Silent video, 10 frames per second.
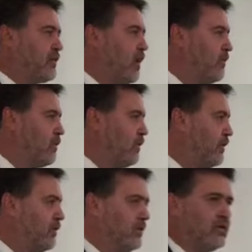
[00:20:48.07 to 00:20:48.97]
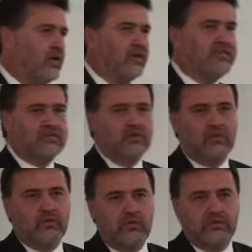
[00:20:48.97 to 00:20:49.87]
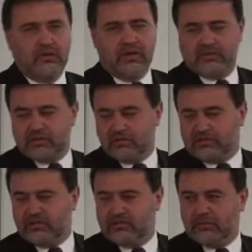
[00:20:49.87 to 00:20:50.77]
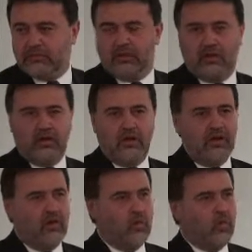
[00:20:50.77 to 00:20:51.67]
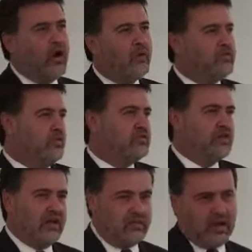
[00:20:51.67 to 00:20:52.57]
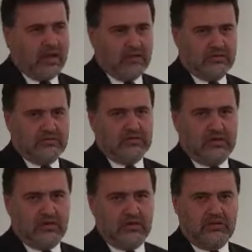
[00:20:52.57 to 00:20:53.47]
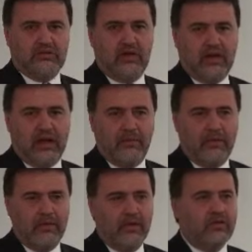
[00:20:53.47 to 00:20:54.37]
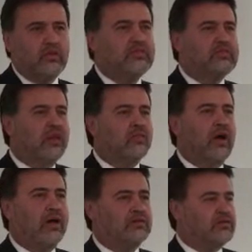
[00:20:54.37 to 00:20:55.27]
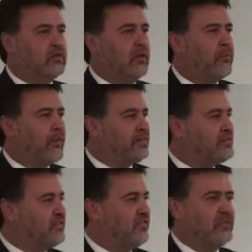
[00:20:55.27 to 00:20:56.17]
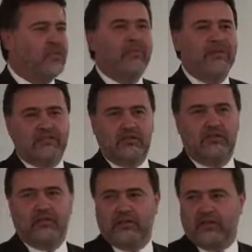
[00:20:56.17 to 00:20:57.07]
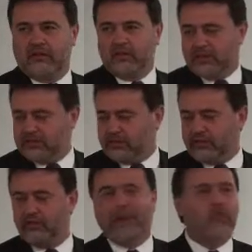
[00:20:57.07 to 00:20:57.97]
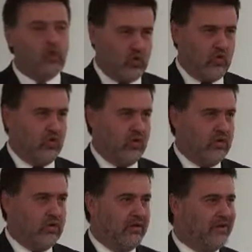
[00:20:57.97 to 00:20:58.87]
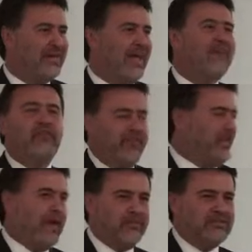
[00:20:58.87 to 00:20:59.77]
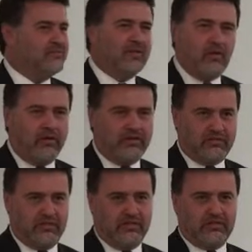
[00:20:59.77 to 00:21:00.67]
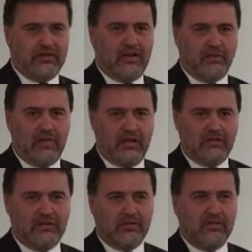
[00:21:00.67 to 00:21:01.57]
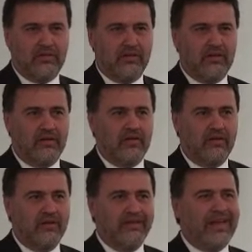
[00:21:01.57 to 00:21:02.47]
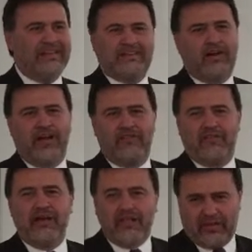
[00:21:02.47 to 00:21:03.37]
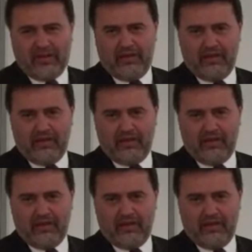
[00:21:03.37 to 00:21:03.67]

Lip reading: the Commonwealth of schools and school systems, why would New South Wales sign up? New South Wales still operates as if the rum is still the rum call. And everything happens in Macquarie Street, New South Wales. They didn't sign over anything.